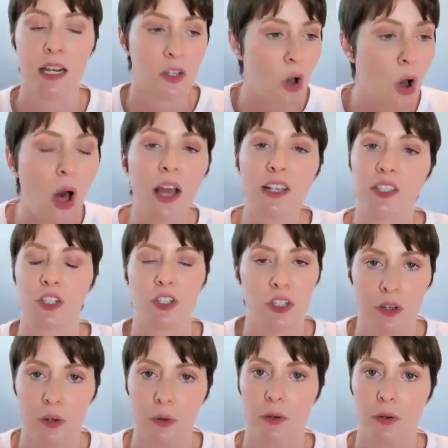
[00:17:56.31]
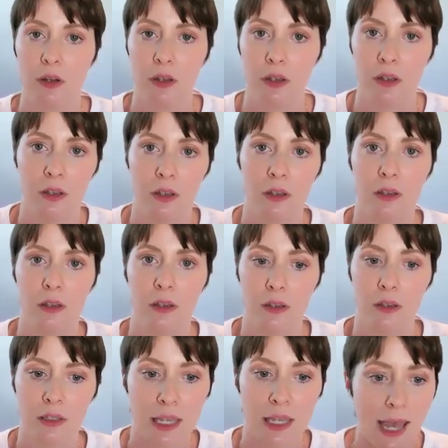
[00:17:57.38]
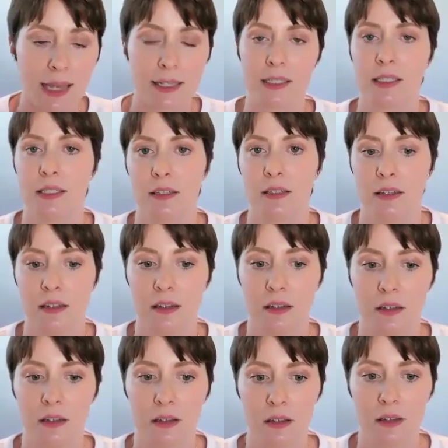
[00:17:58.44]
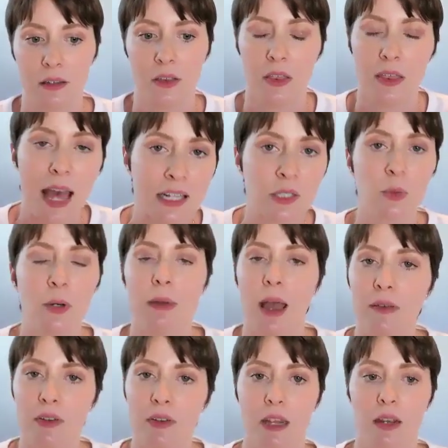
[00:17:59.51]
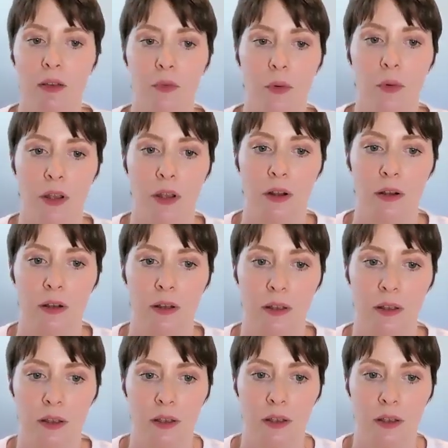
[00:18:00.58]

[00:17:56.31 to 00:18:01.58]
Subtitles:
It costs you. Yes, that's what I'm advocating for here.